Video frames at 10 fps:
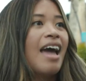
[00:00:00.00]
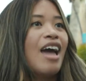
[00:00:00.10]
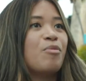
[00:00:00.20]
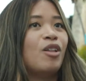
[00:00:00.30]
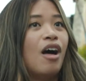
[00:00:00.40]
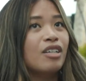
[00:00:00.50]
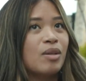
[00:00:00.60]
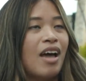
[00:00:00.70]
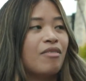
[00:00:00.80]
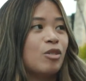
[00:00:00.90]
And we'll
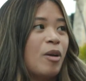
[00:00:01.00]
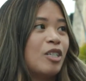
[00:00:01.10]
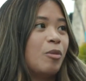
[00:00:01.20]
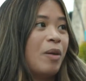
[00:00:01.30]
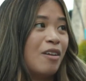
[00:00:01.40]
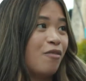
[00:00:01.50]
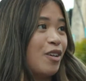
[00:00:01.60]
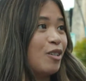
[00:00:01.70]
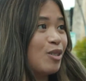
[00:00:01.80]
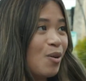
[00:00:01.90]
also have a special Paint
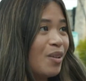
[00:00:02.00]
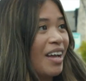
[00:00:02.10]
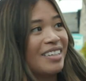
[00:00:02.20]
for Your Soul